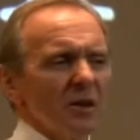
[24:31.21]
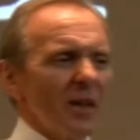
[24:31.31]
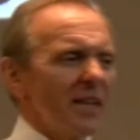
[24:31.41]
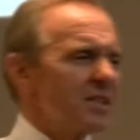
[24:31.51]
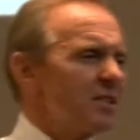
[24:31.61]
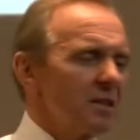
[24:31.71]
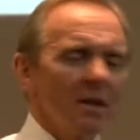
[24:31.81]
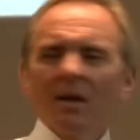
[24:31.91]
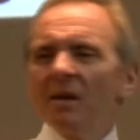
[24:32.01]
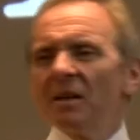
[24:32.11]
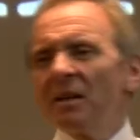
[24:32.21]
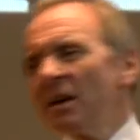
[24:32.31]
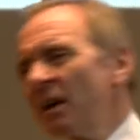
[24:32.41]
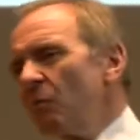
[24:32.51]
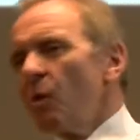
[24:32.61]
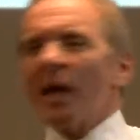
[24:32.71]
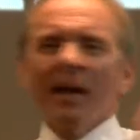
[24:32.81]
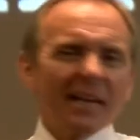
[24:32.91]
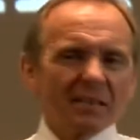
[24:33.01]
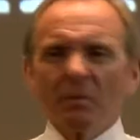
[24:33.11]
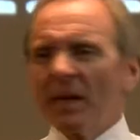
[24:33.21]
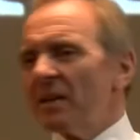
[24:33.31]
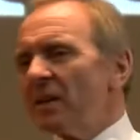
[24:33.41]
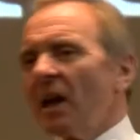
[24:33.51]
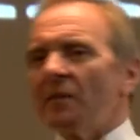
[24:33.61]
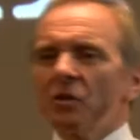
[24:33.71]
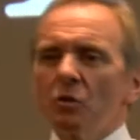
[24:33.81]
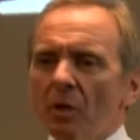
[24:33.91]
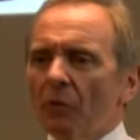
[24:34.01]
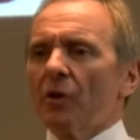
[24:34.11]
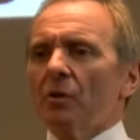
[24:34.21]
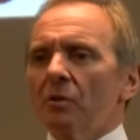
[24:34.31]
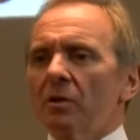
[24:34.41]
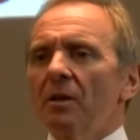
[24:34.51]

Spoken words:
That's made life too difficult.